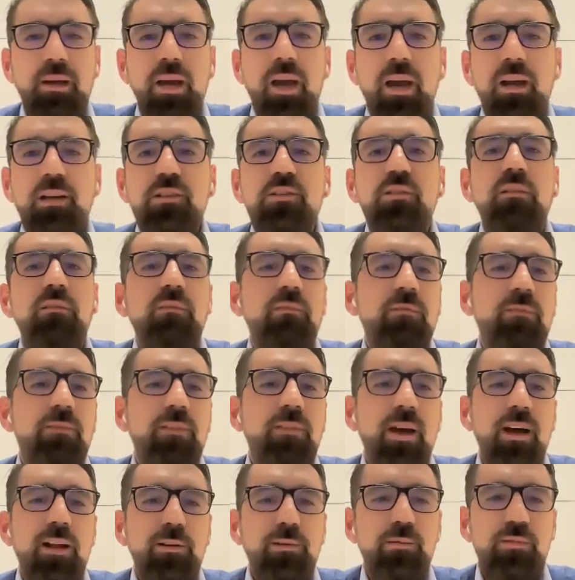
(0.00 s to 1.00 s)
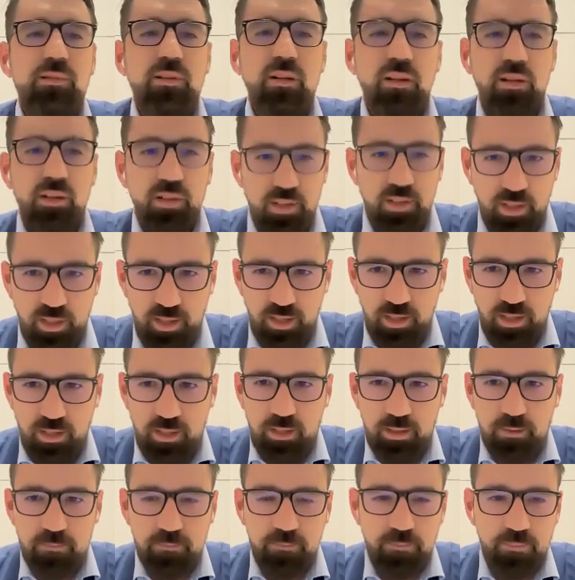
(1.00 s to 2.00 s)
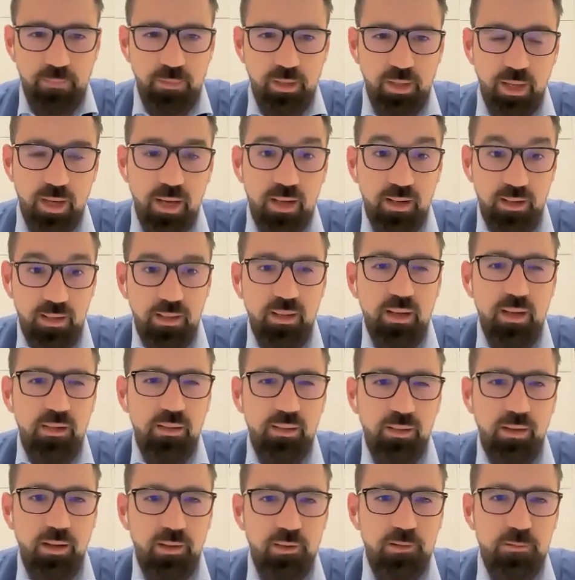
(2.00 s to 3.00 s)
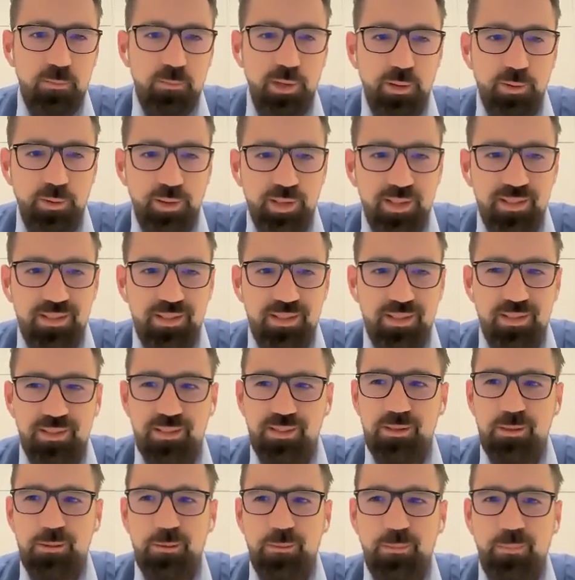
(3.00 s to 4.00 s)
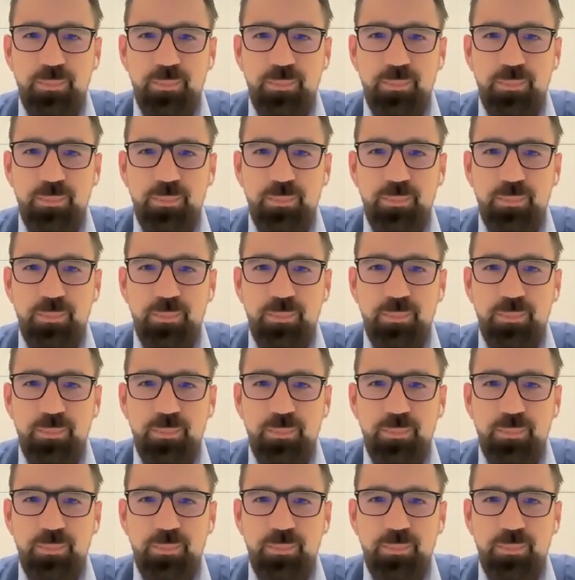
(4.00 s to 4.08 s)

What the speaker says: actually values learning and gaining experiences.